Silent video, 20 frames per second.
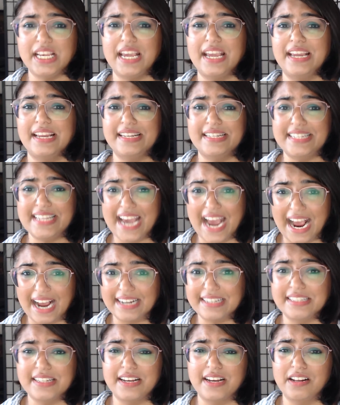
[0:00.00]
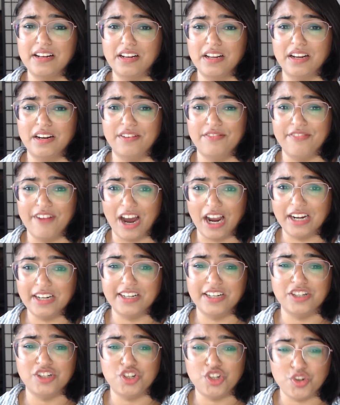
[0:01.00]
a tactical
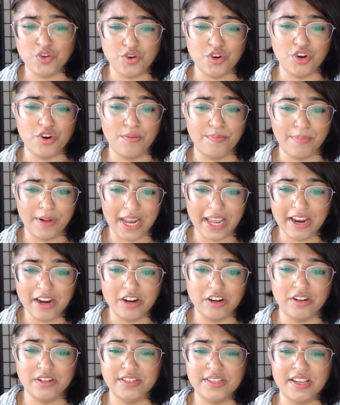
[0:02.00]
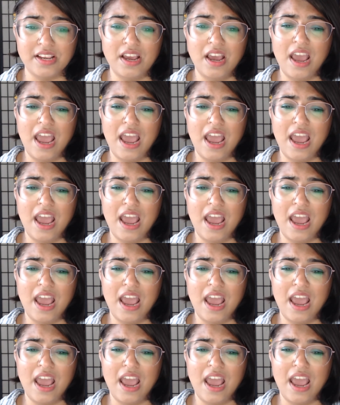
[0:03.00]
advantage to your players,